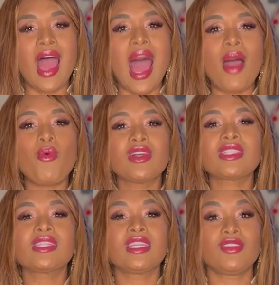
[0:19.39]
I want
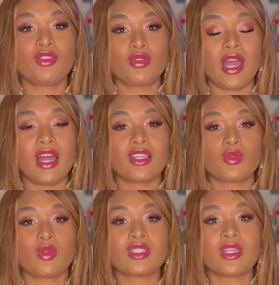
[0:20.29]
to leave you
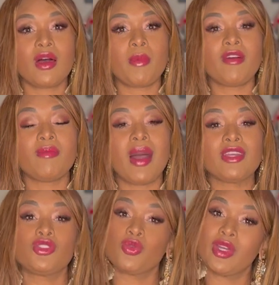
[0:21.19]
guys with some of my
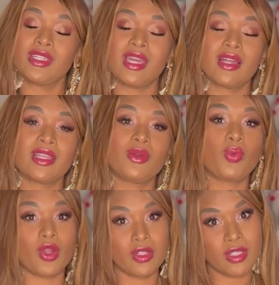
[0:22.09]
Joy Daily
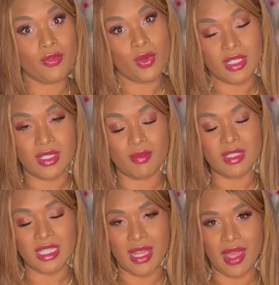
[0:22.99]
words of wisdom
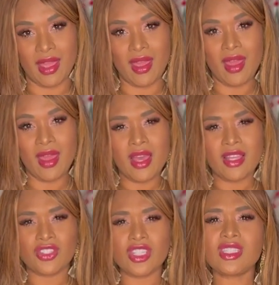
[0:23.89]
today,
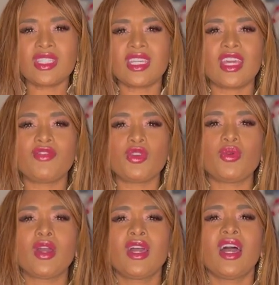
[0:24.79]
just to give
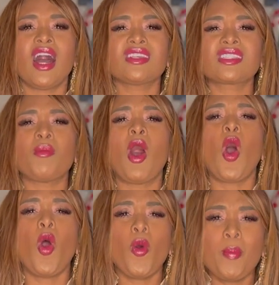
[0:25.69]
you some
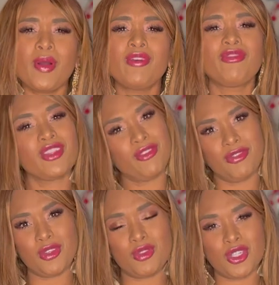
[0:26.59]
hope for the
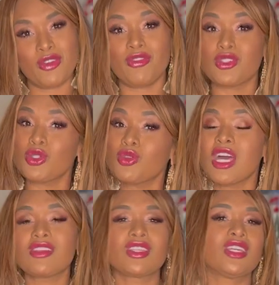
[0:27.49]
future. For
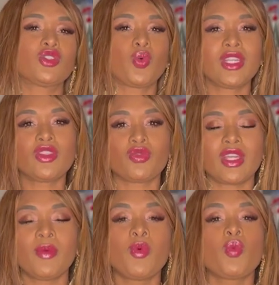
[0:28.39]

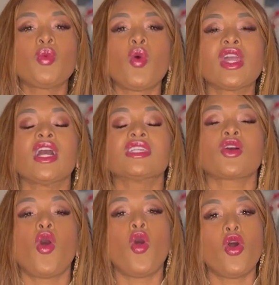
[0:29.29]
2023, we want us
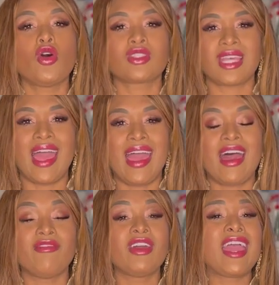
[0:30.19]
all to
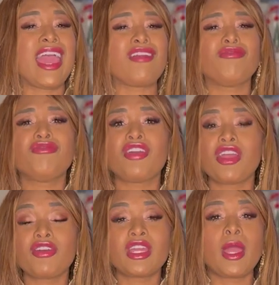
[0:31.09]
have a
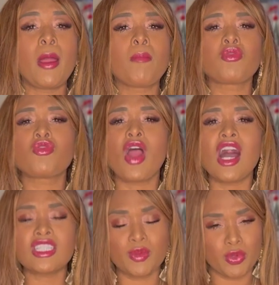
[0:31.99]
very
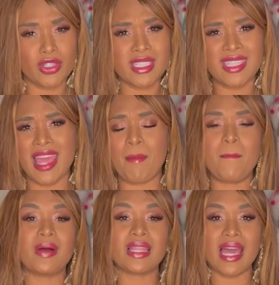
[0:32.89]
prosperous
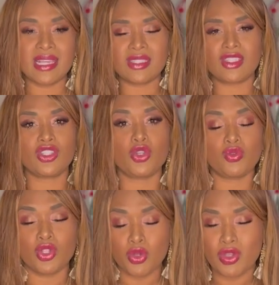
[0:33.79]
and blessed
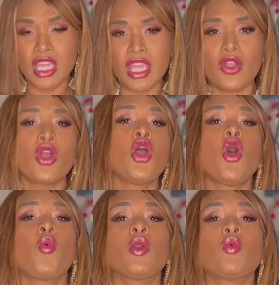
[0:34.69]
new year.
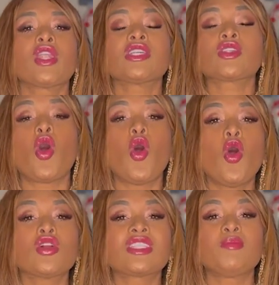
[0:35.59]
We want us
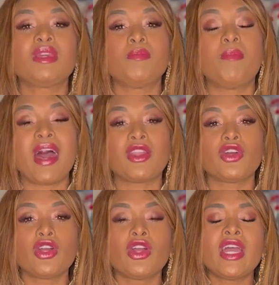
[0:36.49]
all to be
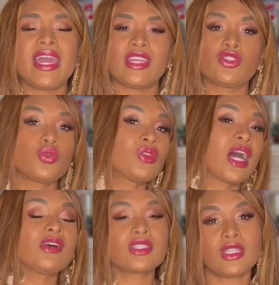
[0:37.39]
better in
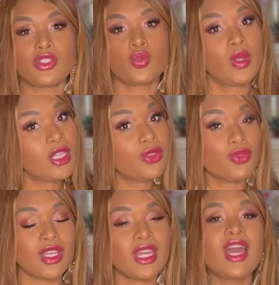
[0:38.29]

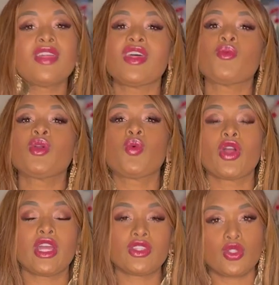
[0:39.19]
2023 than we
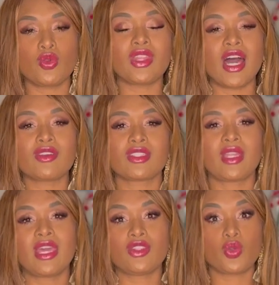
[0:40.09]
were in
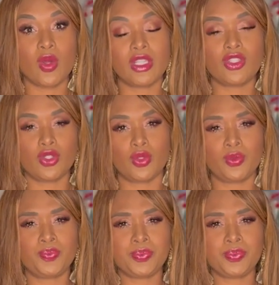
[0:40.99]
2022.